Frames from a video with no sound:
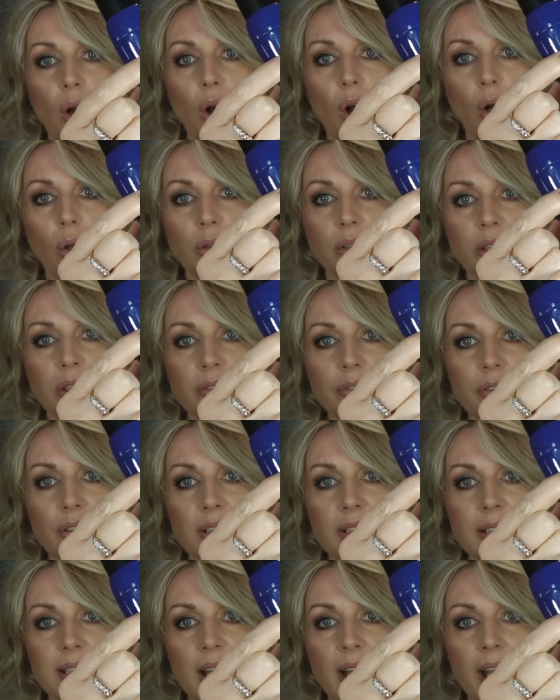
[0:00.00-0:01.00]
Hold it for
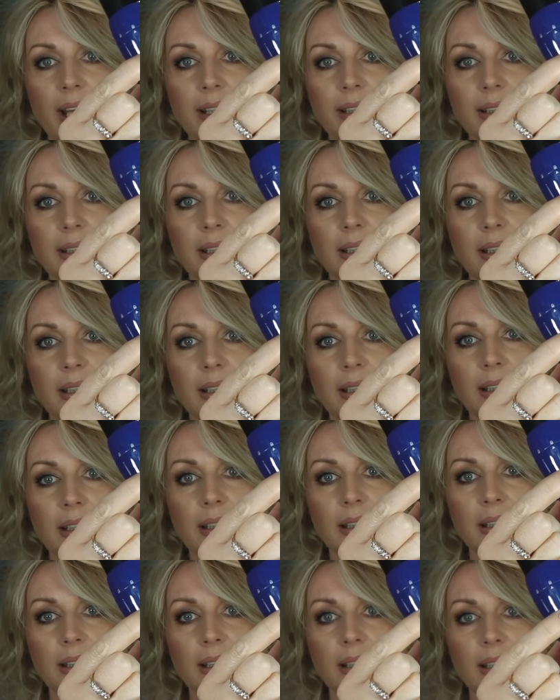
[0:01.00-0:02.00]
a sec.
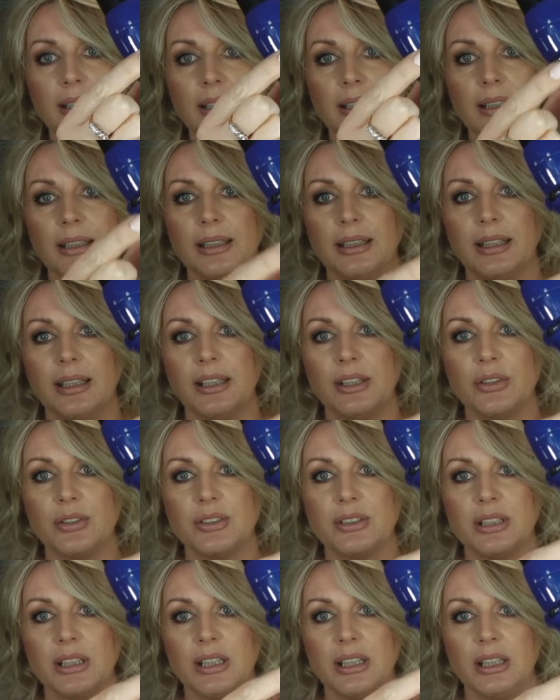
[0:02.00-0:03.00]
You
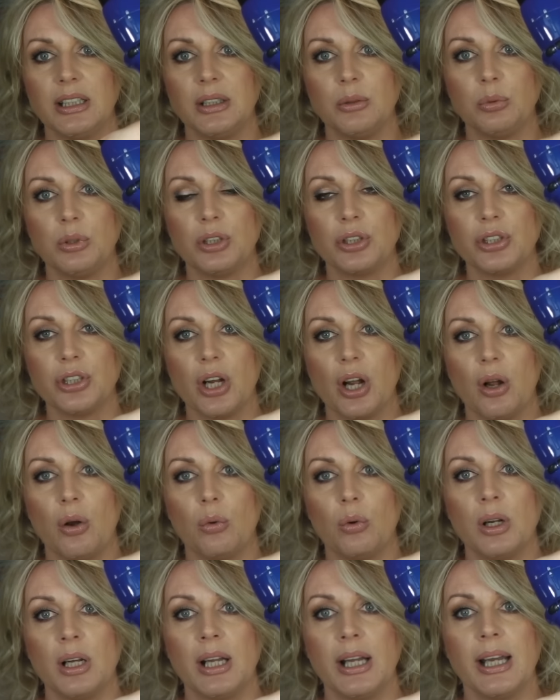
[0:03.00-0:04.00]
see, it will
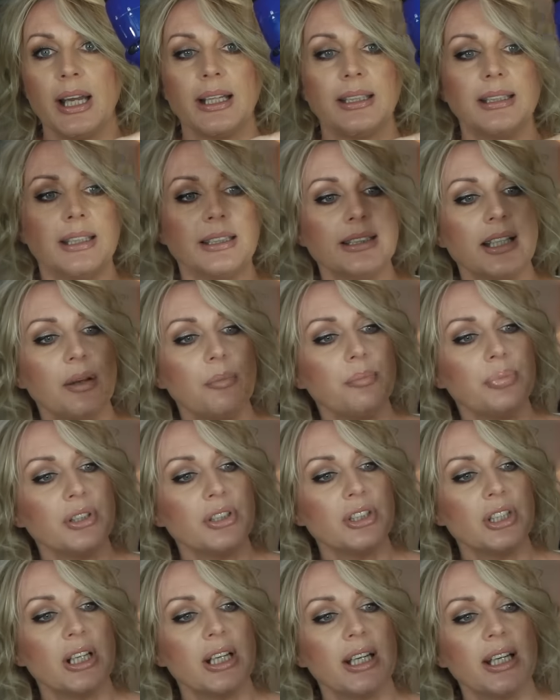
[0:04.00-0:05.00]
show the
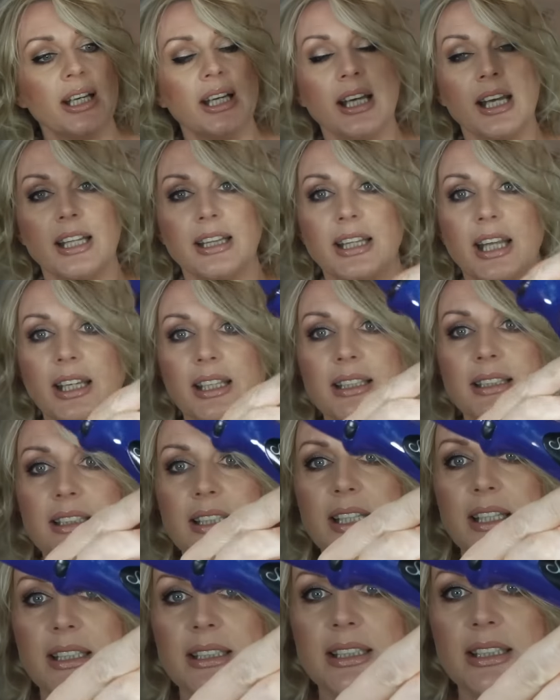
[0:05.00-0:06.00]
temperature that is
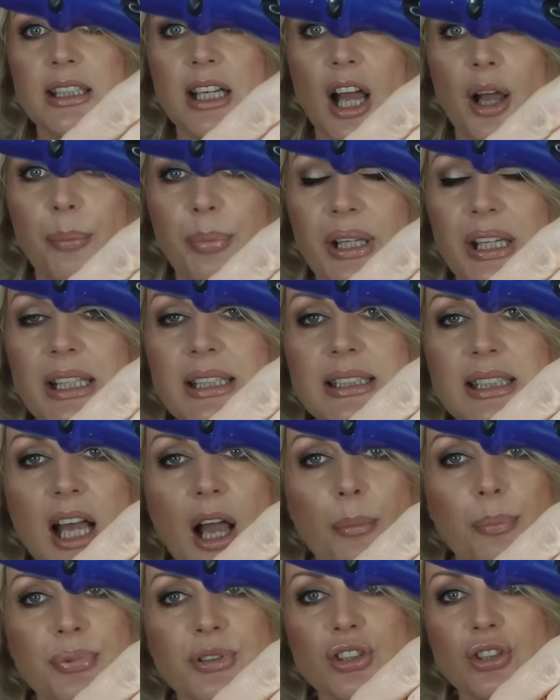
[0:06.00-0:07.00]
heating up. Heats
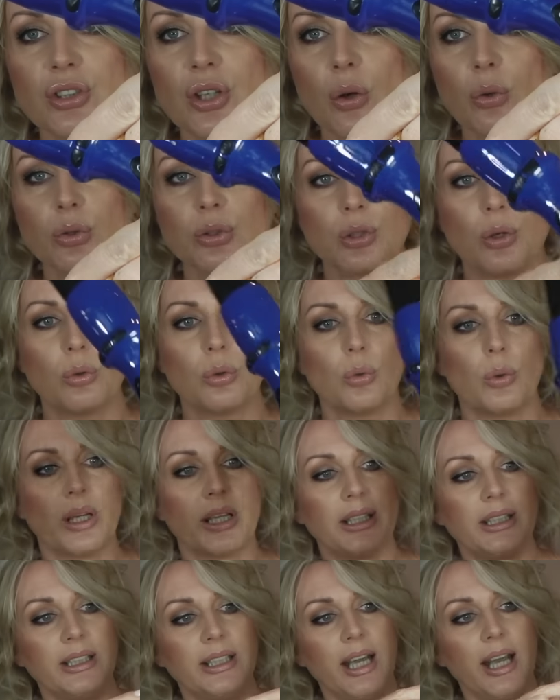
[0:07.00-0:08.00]
up so, so
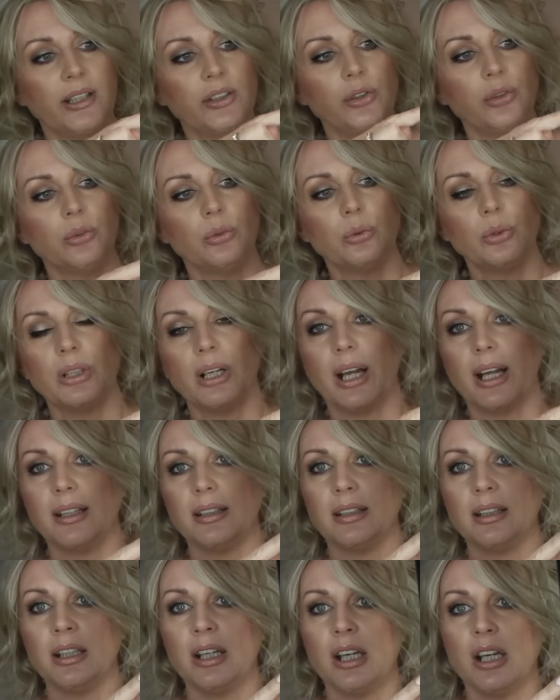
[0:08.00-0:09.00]
quickly and you
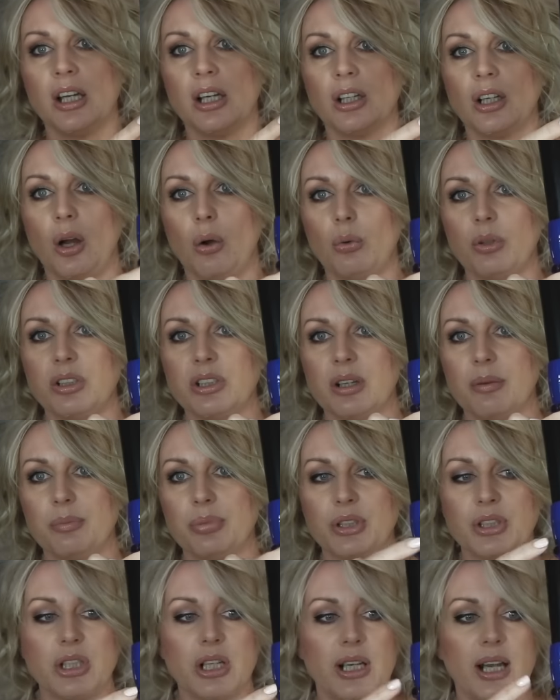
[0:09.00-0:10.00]
can go with
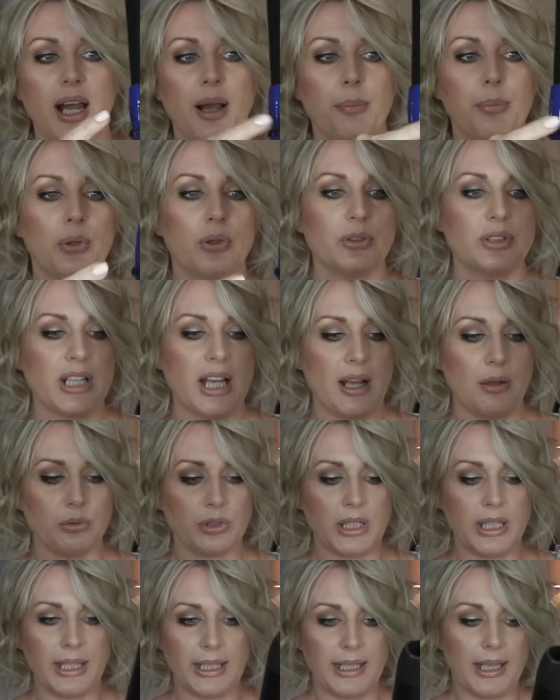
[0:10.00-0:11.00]
temperature up or down
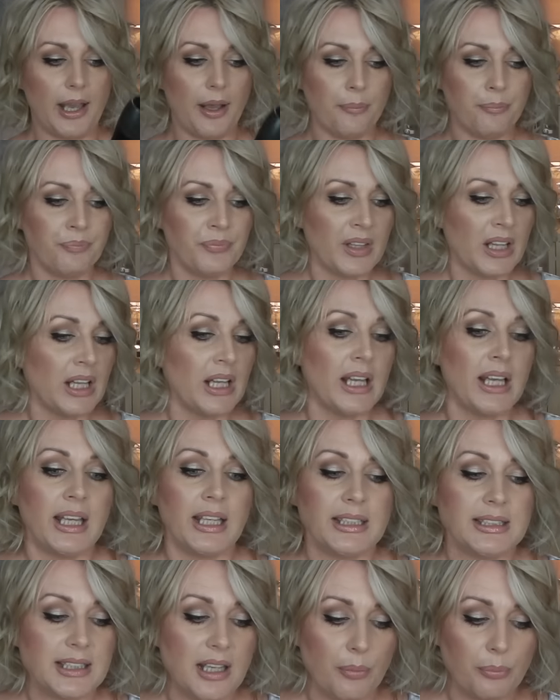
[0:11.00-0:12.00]
here.
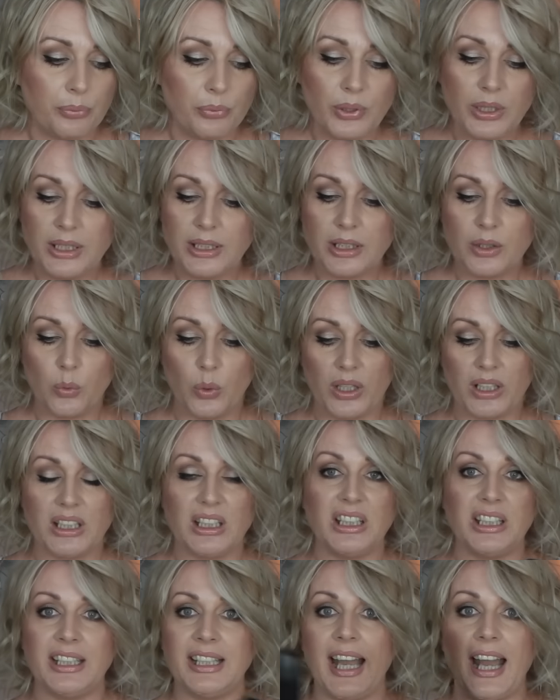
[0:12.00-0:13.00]
Heats up really
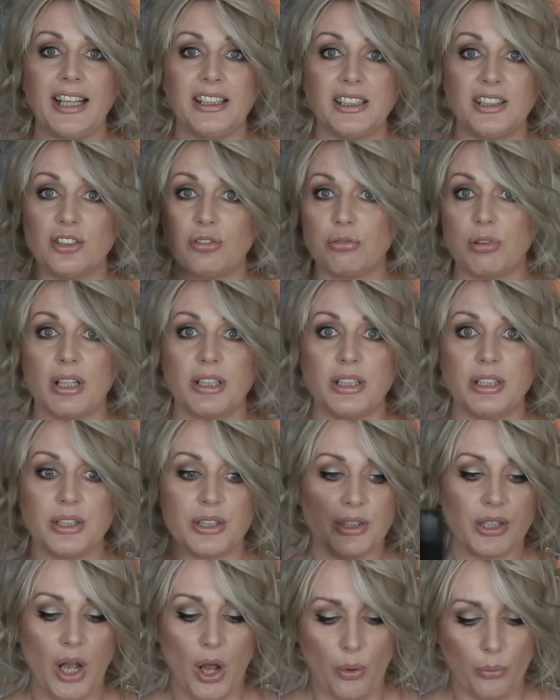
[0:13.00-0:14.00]
quickly and it's ready
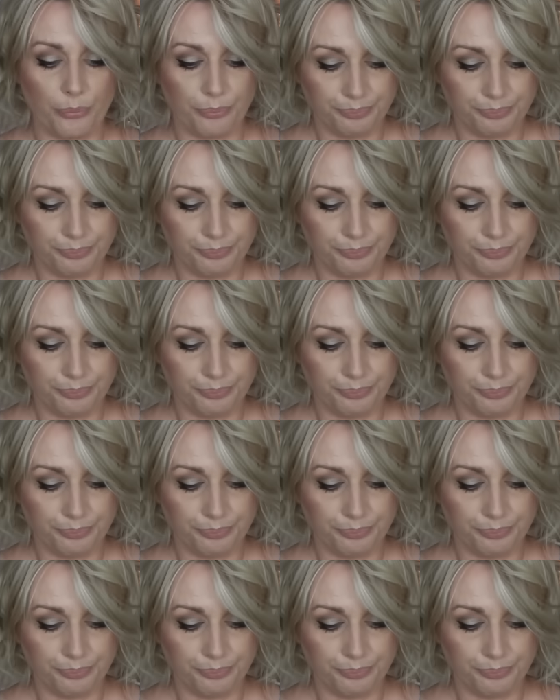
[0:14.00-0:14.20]
to go.